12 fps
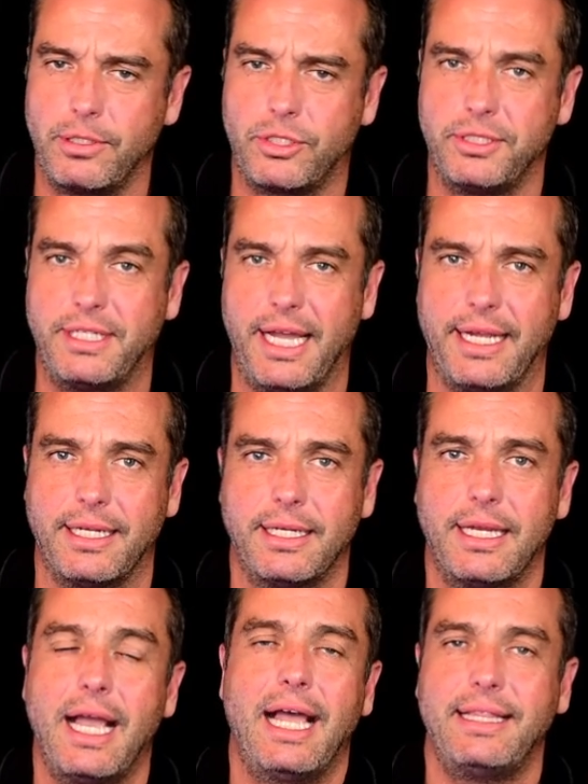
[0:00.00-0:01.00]
Good day.
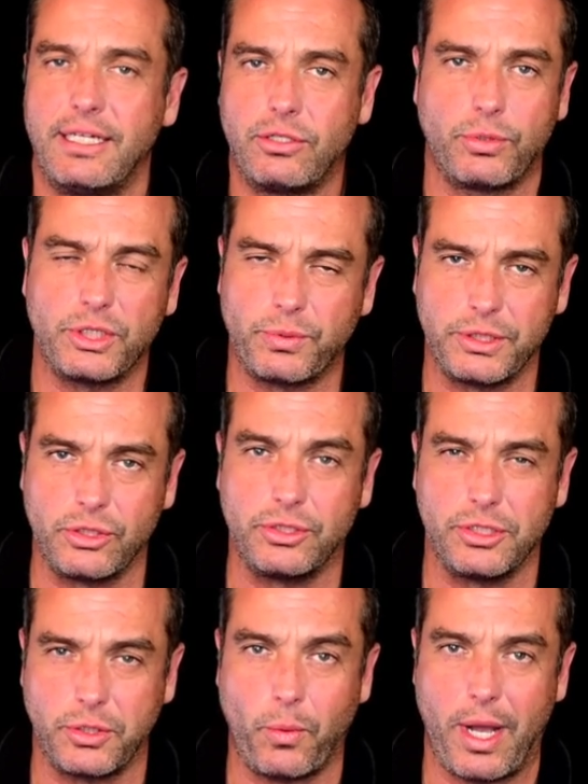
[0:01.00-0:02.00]
And then Chris Richards
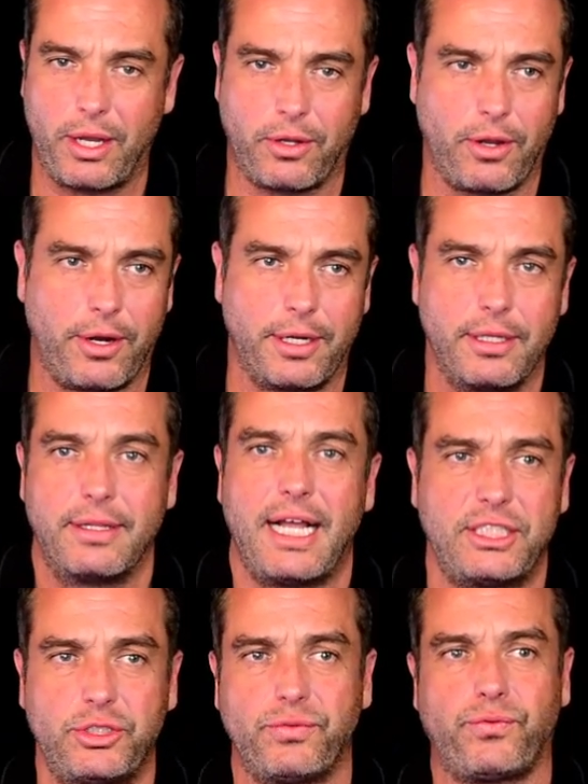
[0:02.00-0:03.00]
is the wild card.
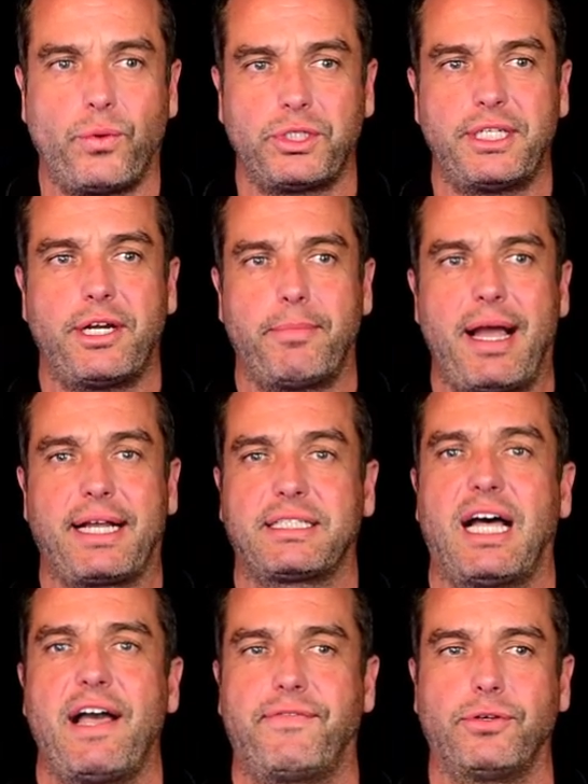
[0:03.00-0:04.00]
That's your four center backs.
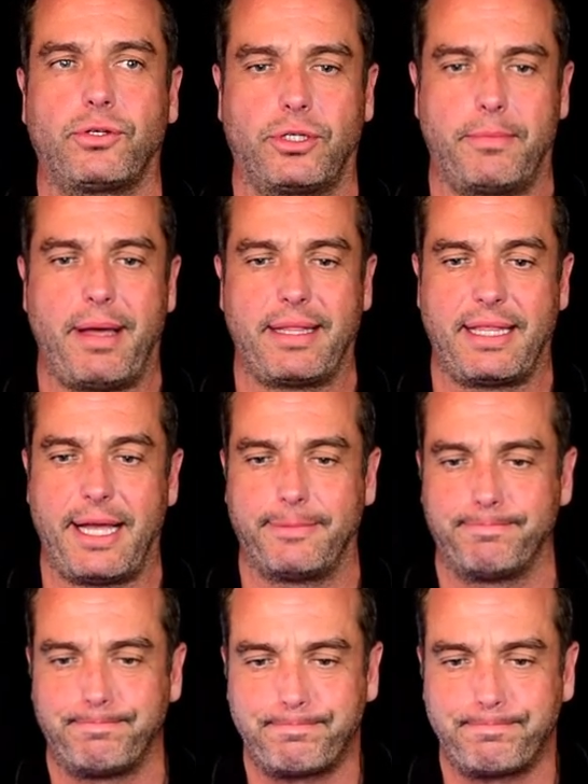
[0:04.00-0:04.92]
I feel good about that.